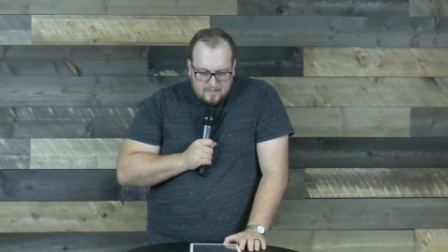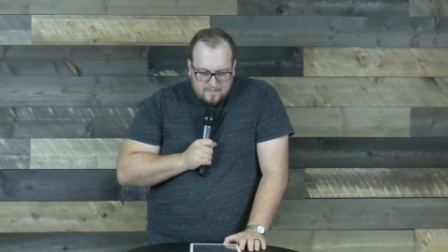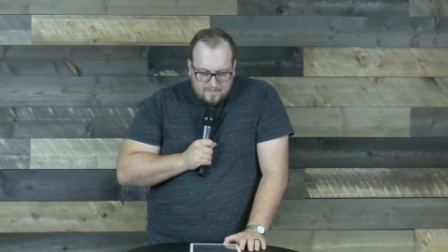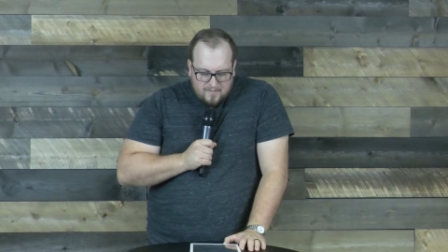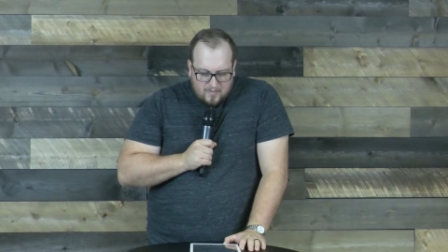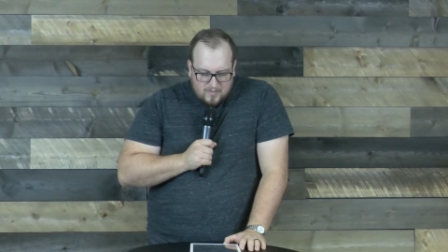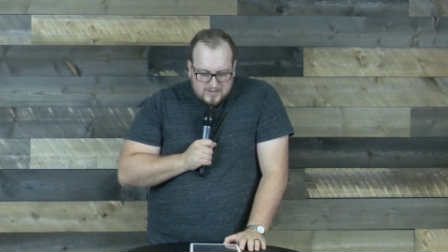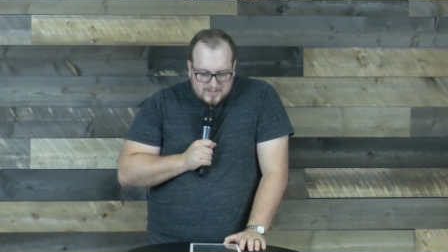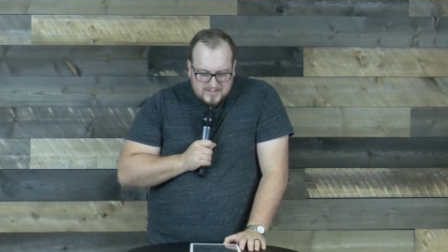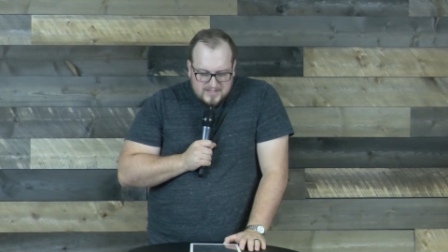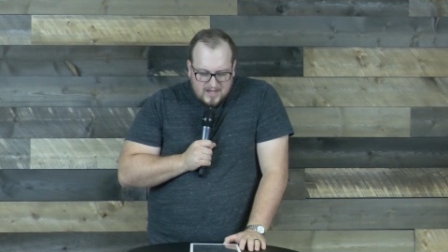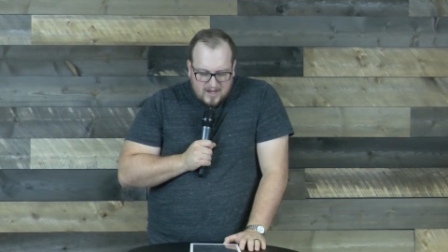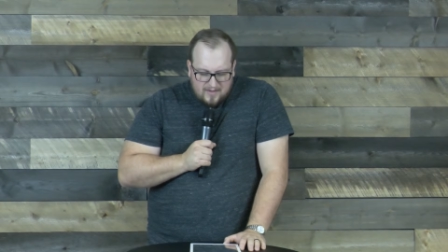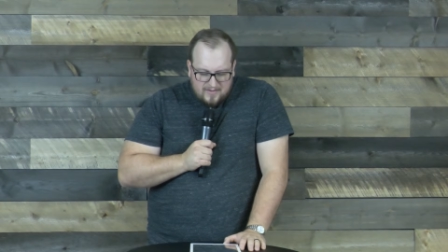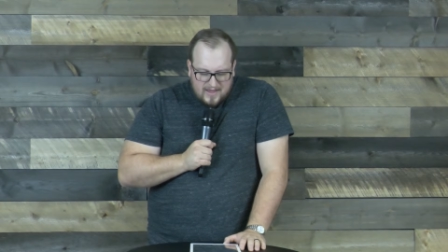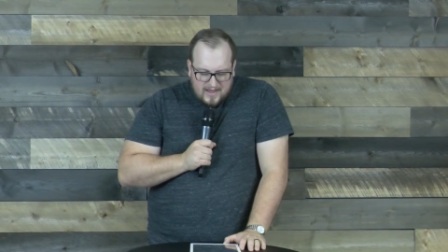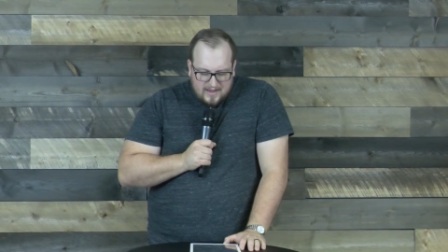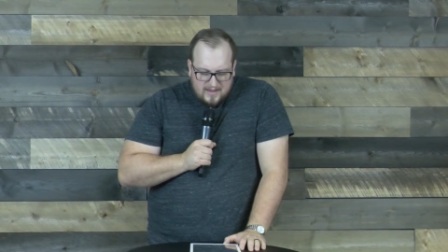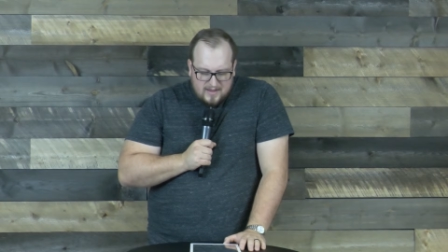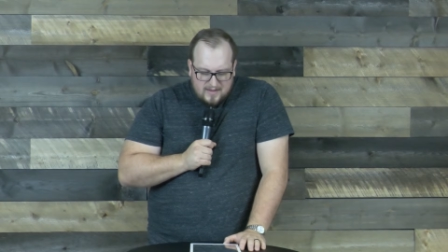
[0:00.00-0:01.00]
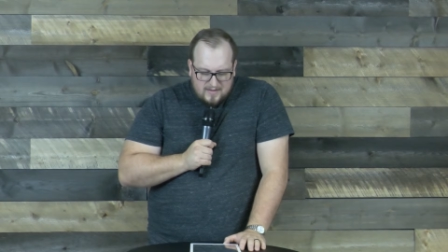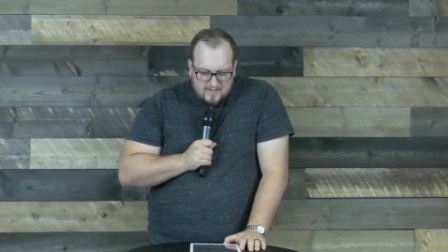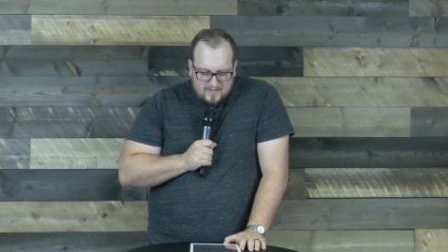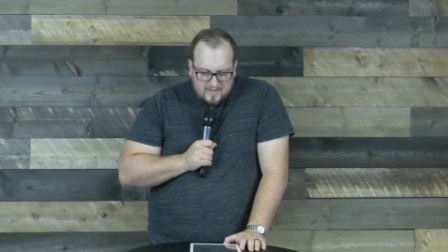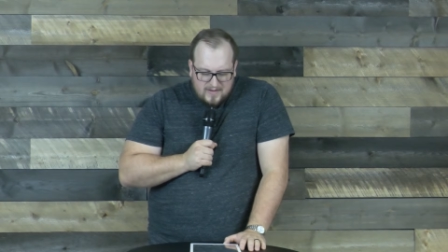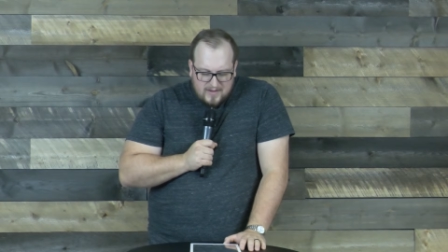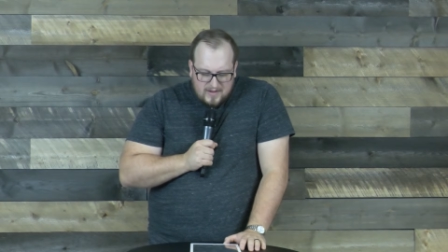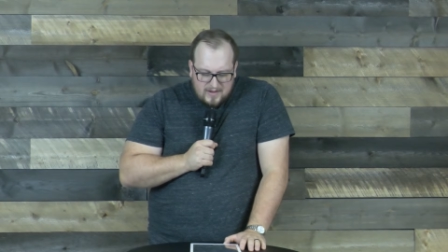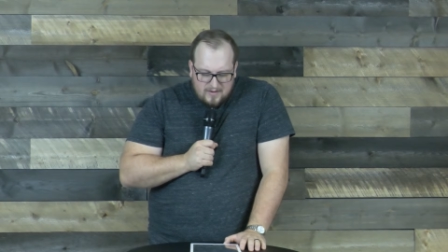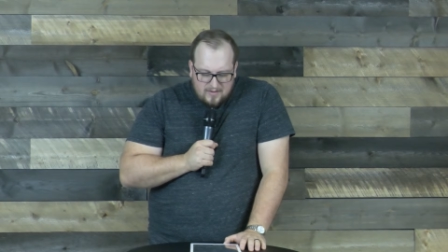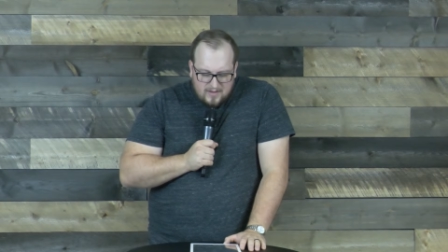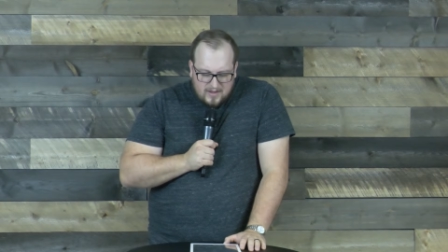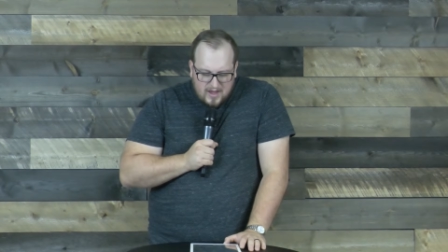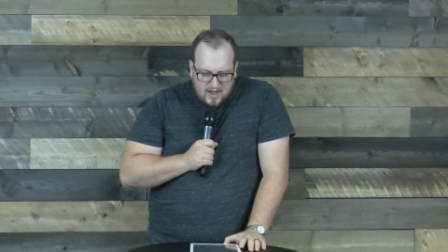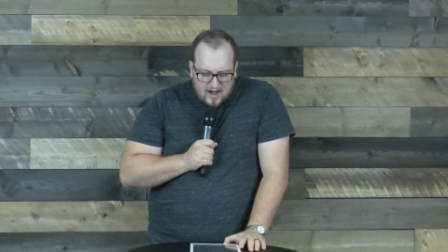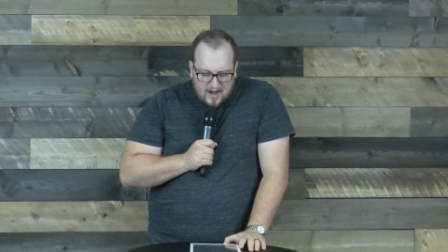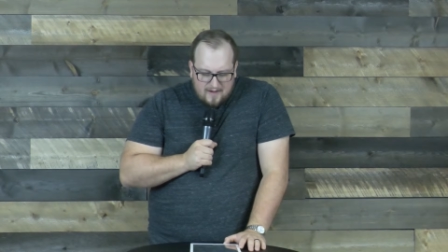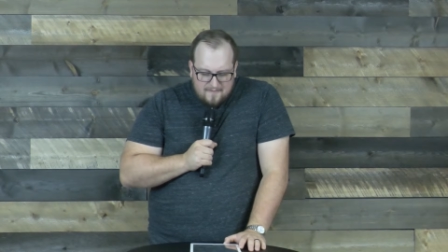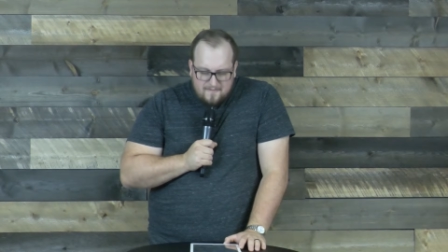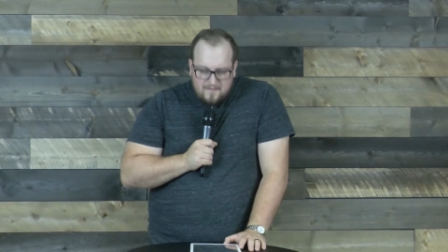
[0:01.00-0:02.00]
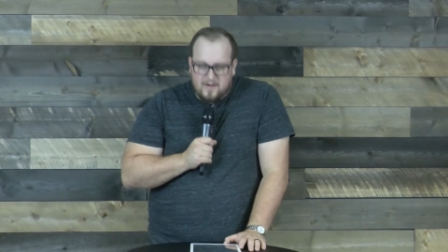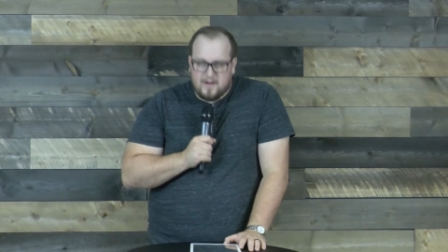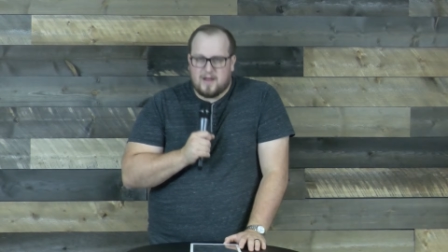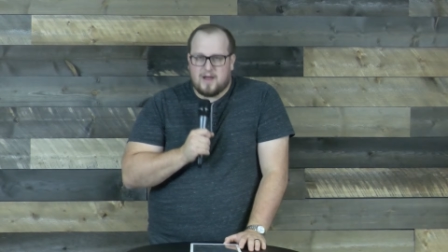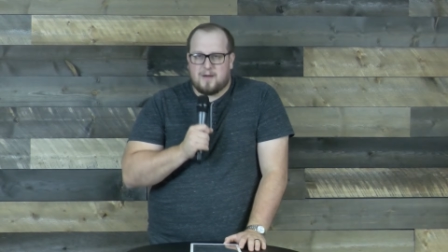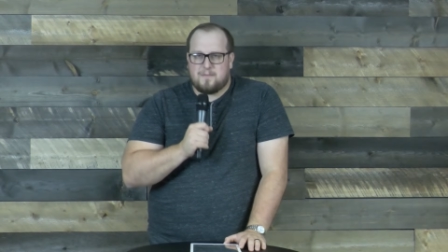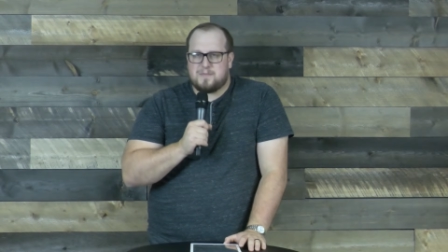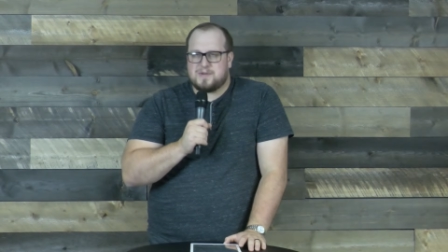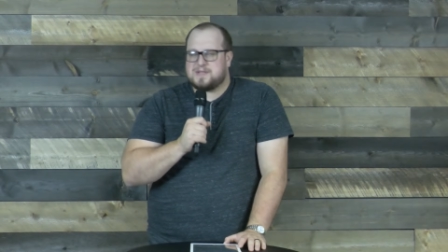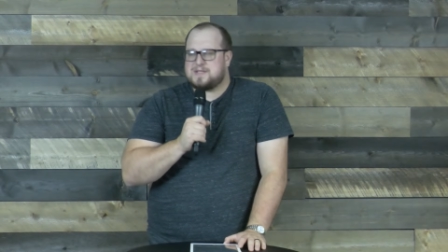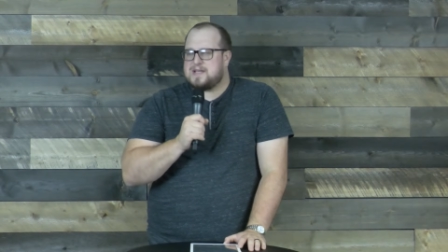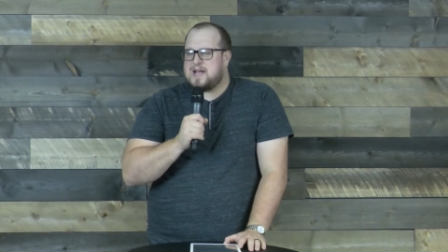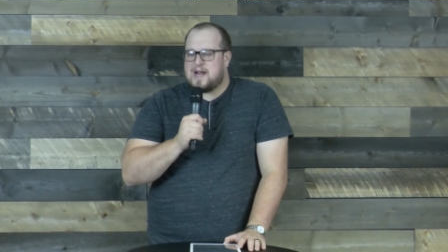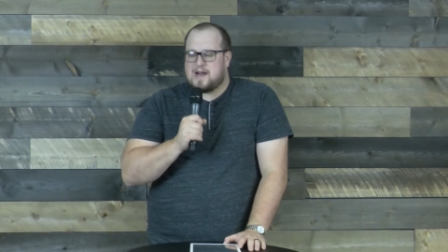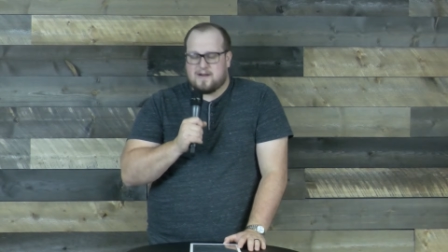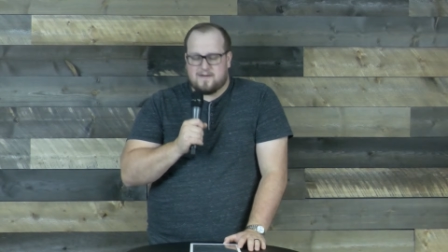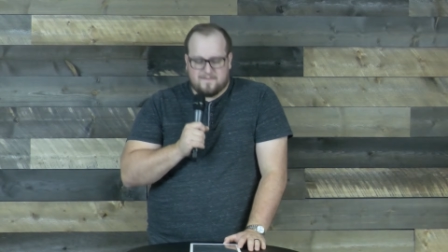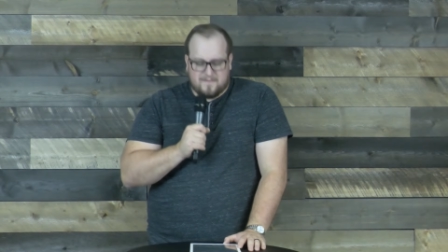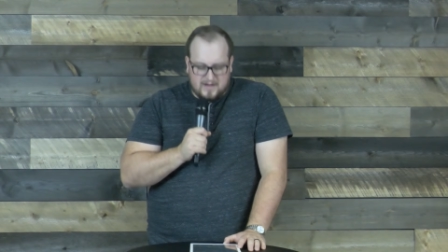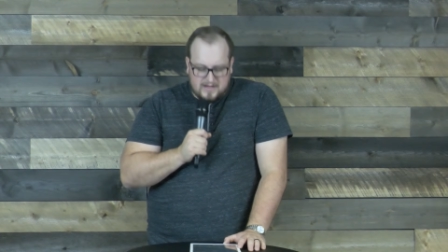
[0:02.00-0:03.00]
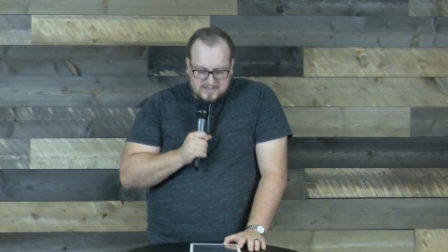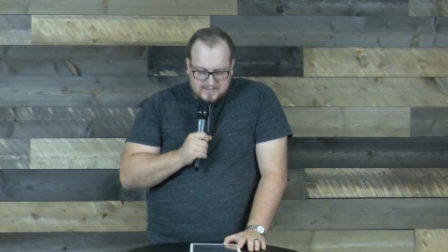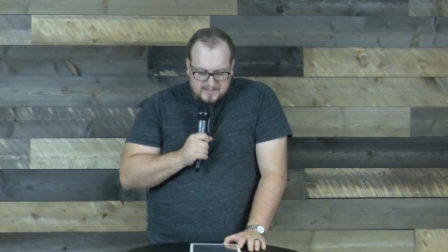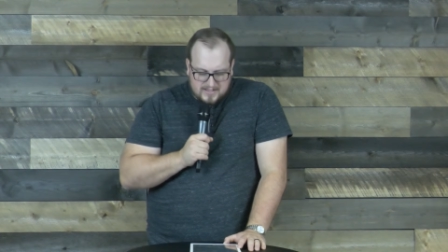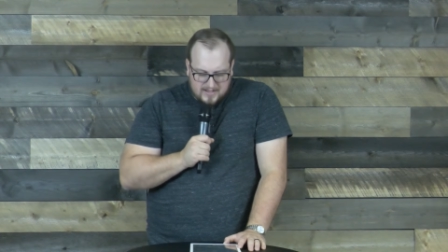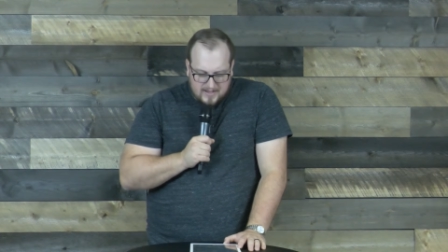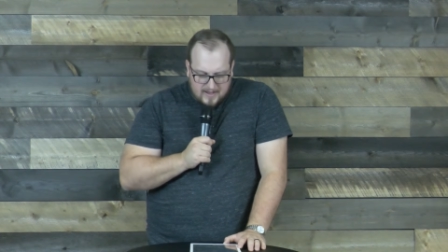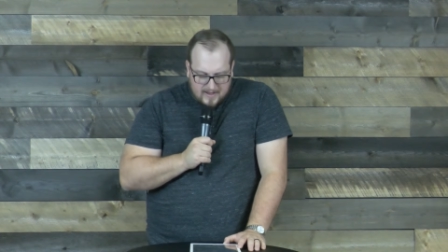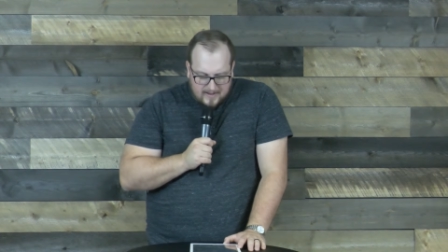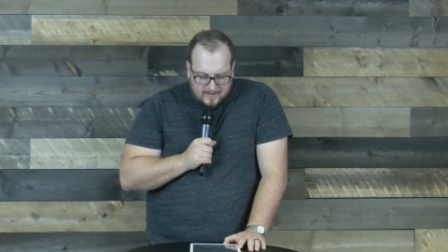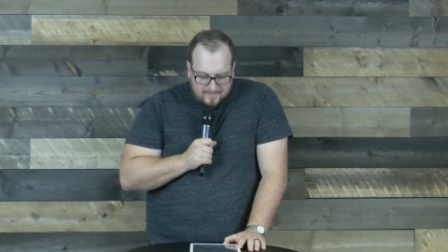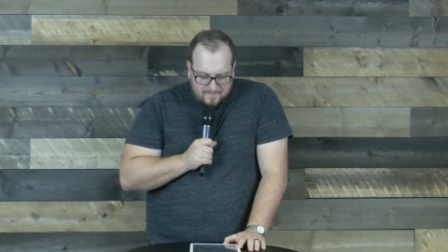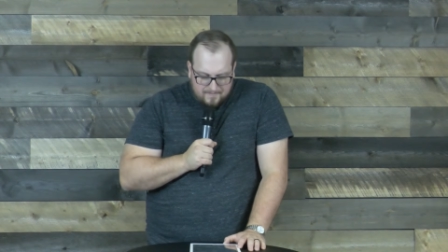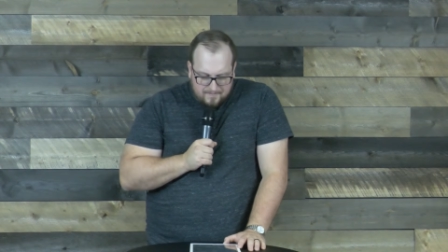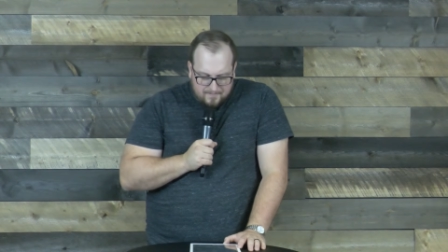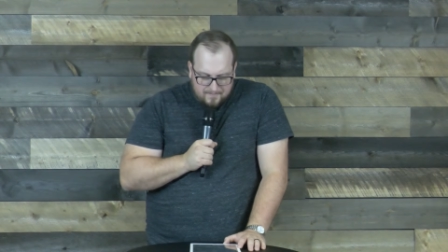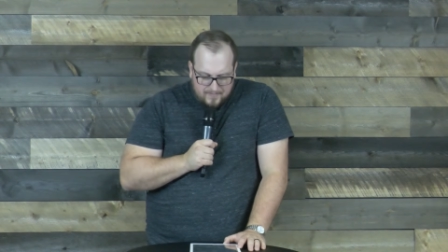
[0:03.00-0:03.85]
Focusing on that continually offering up a sacrifice to God.